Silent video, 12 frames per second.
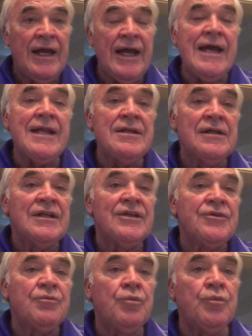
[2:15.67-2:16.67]
And
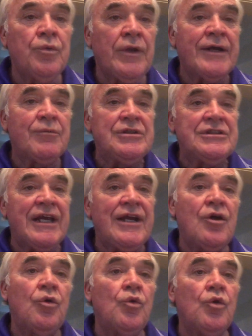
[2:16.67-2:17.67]
like we say,
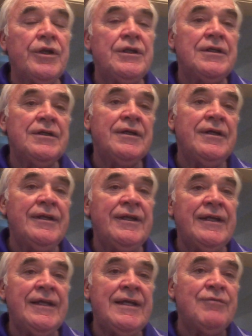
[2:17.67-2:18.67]
corn.
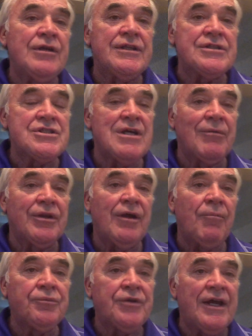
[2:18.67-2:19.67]
Even in the summer,
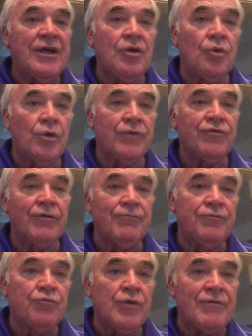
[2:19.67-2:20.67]
they'll take corn
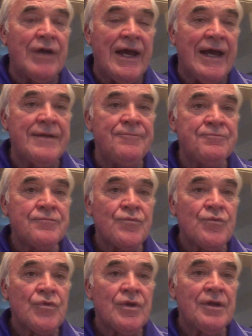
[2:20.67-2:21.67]
from Riverhead,
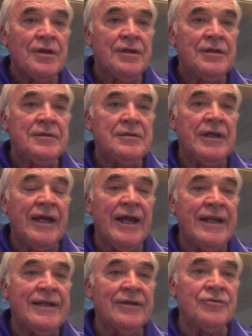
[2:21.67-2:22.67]

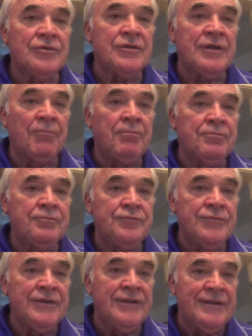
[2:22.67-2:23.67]
and they'll
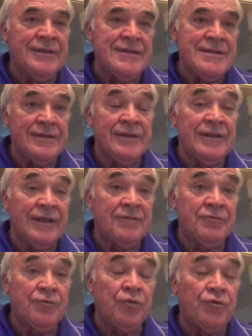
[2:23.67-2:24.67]
the
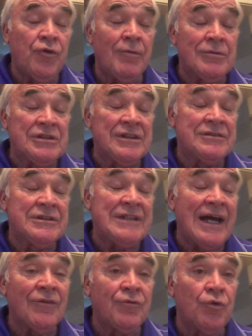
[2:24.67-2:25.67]
farmers in the
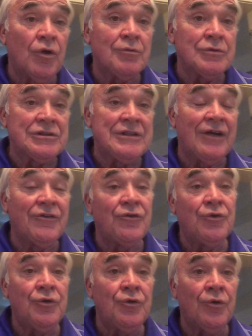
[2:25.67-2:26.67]
South Fork will sell
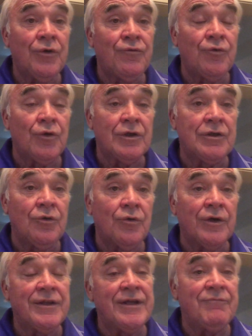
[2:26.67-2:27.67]
the North Fork
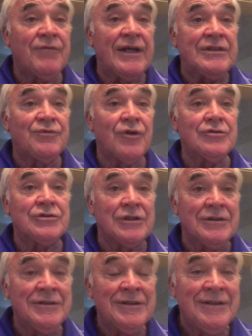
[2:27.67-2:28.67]
corn, and then vice versa,
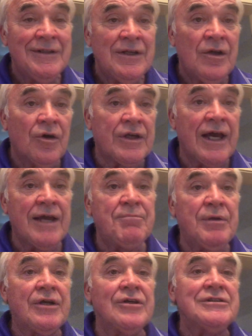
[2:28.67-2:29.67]
okay?
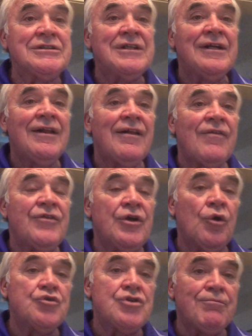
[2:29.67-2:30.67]
Because the
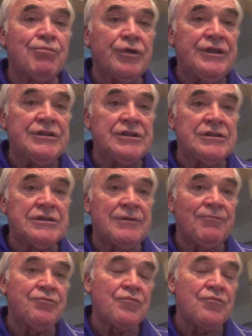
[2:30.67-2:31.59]
ocean breezes,